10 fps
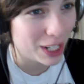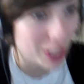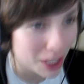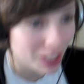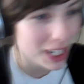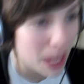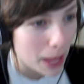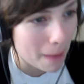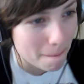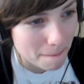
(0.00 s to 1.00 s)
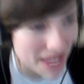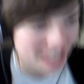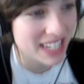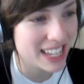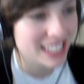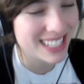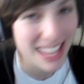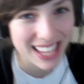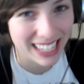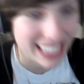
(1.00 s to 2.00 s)
Nerd, business,
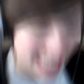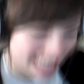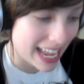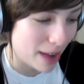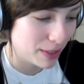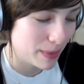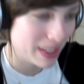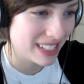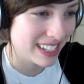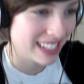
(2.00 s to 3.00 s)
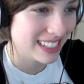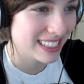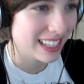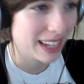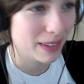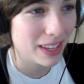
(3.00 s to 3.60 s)
getting down to business, like,